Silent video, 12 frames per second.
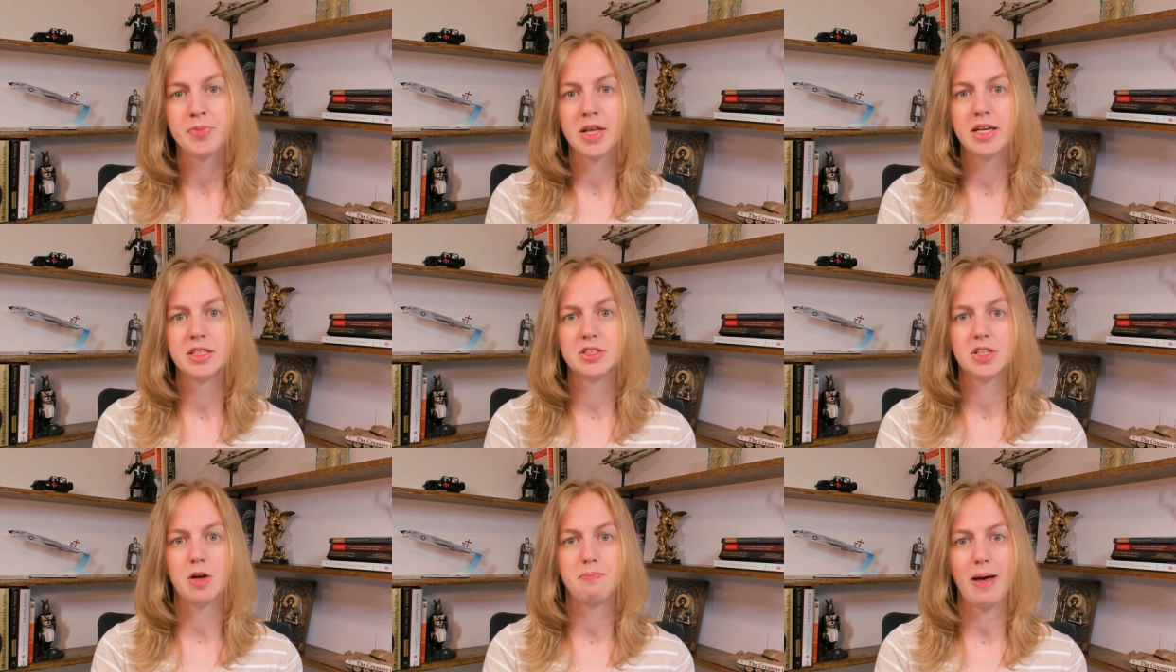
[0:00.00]

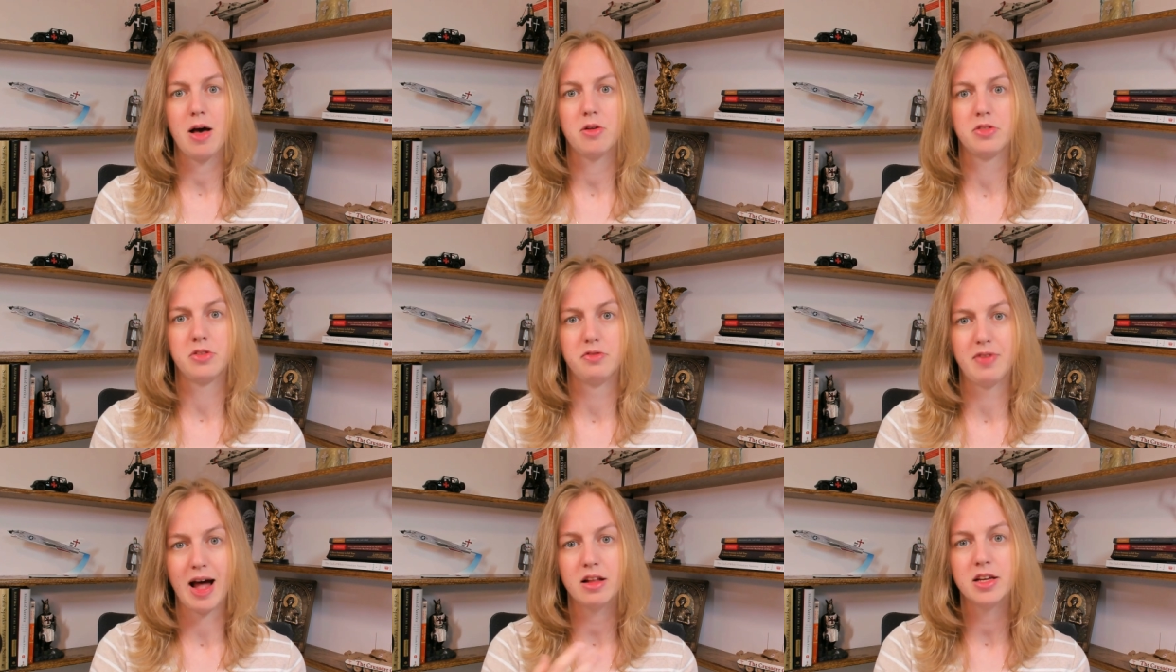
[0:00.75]
is about the
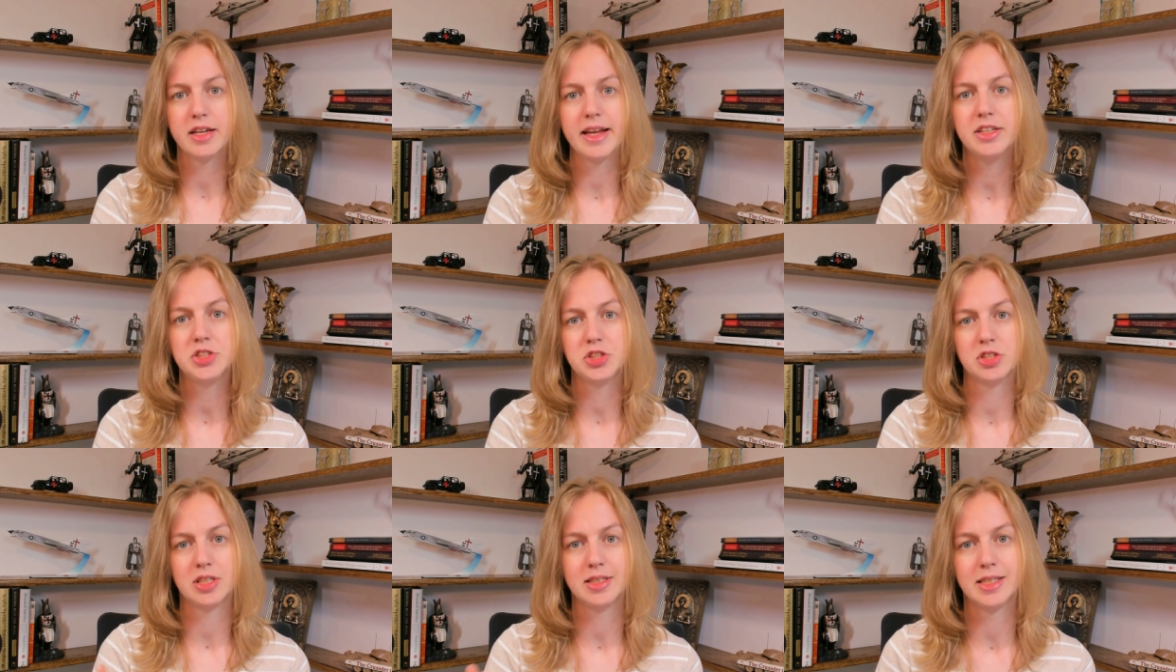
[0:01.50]

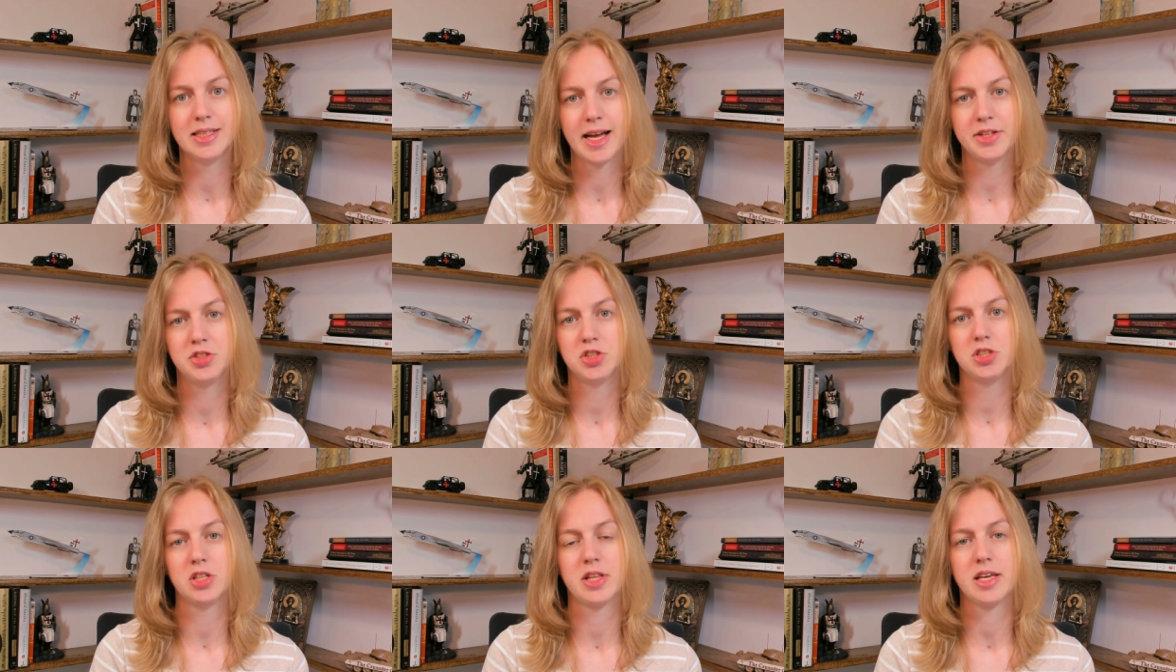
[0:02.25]
validation and
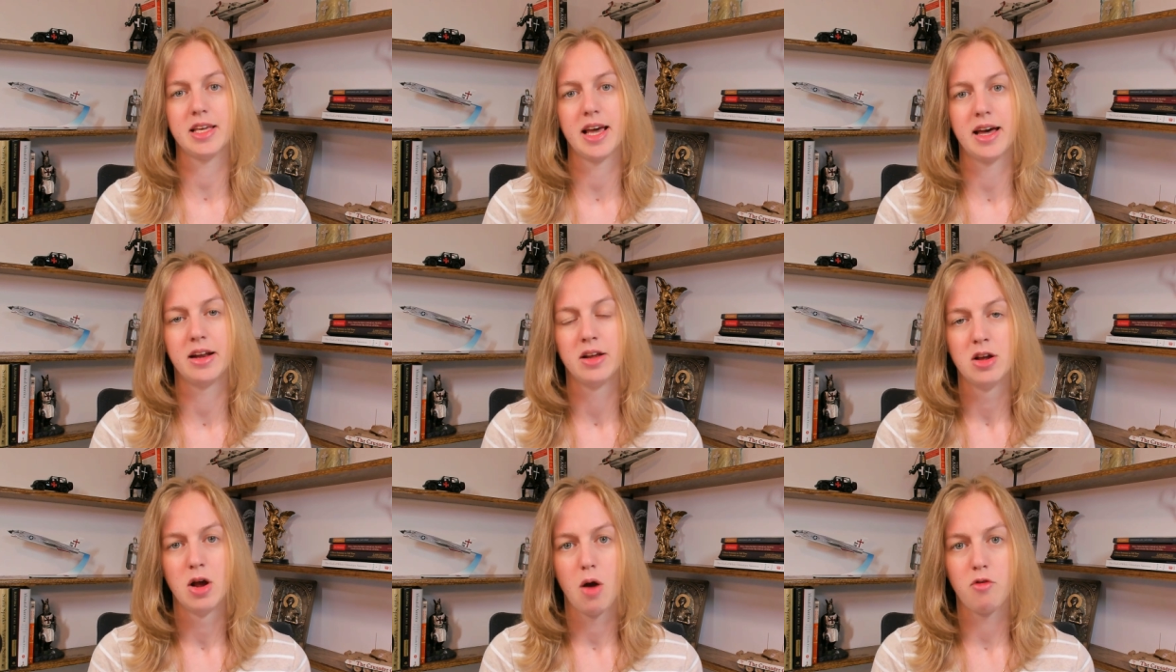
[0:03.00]
attention that they get
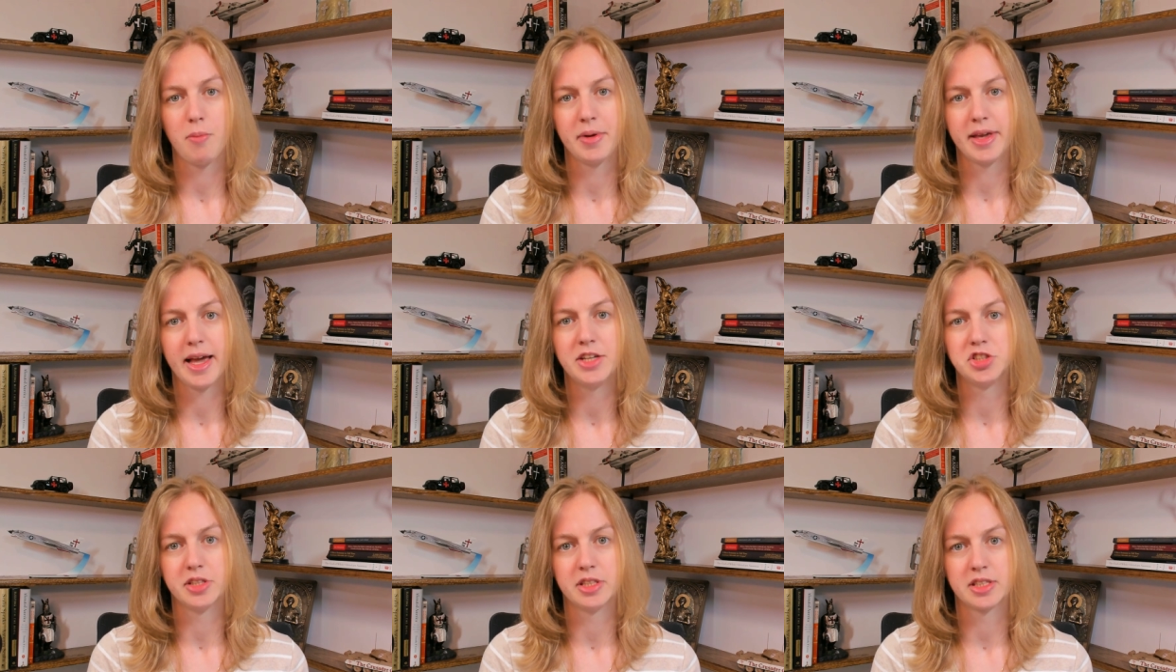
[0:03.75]
from
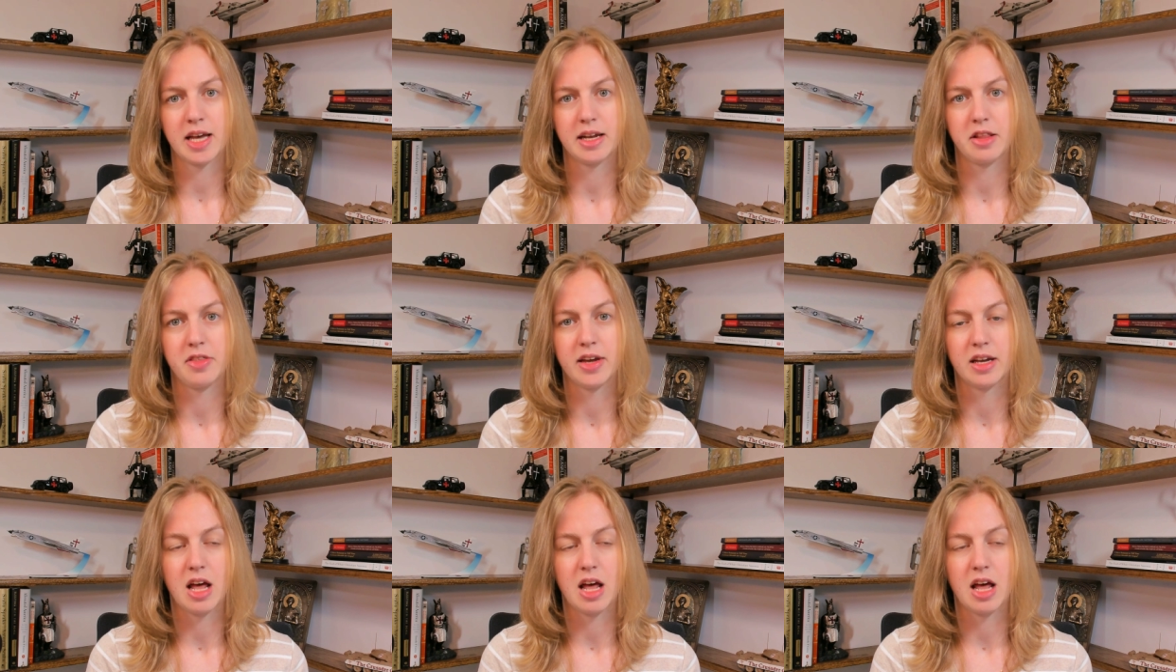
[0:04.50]
engaging in this kind of thing.